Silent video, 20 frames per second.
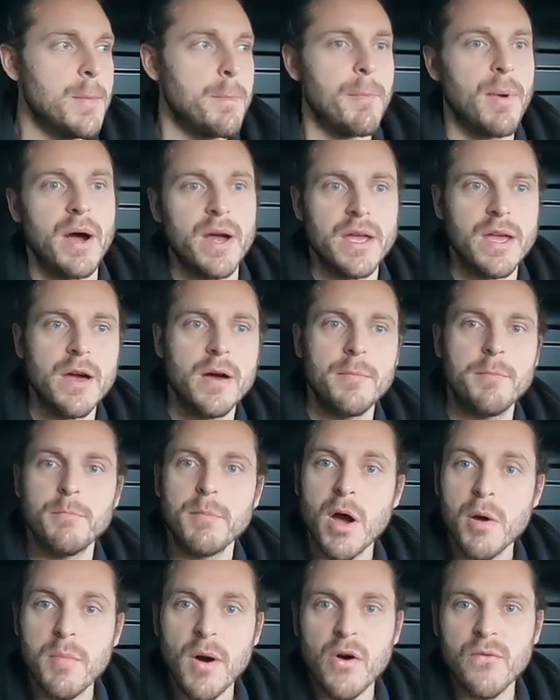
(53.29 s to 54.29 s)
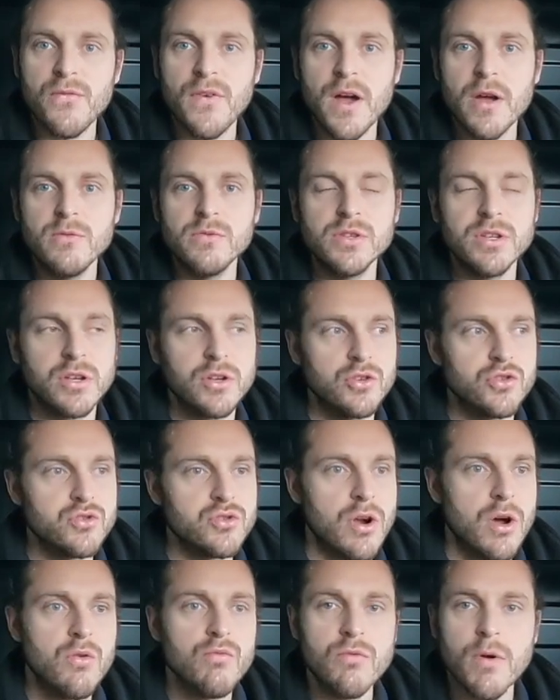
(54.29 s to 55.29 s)
my mobile phone to
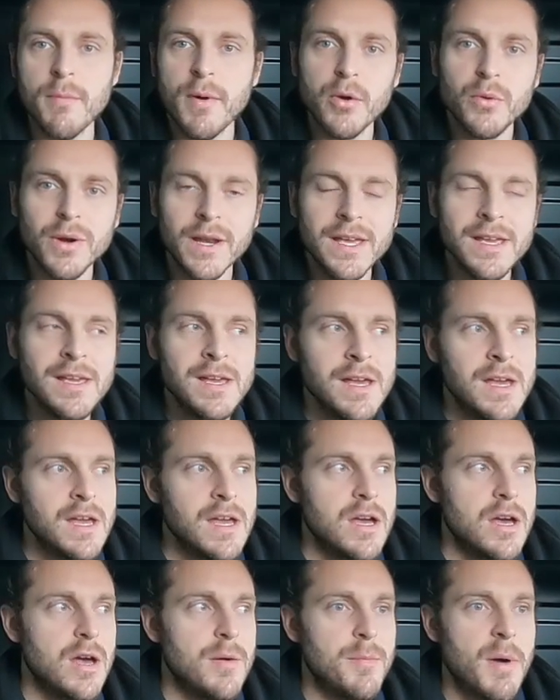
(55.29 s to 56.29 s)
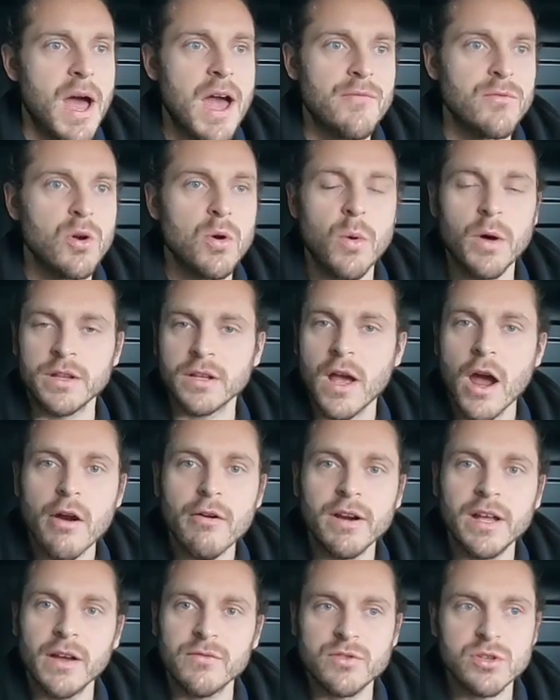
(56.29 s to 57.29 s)
control remotely. I haven't got one currently.